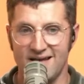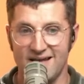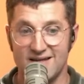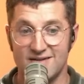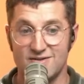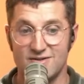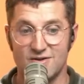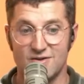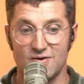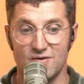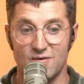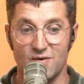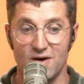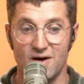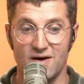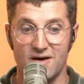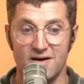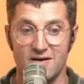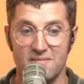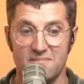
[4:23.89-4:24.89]
into the
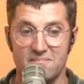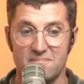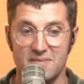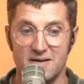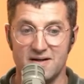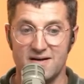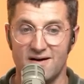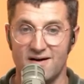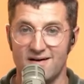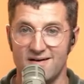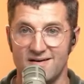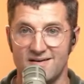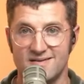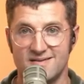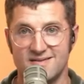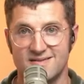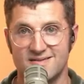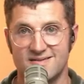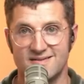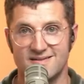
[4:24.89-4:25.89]
run
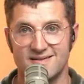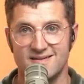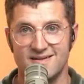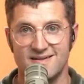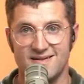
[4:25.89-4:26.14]
because,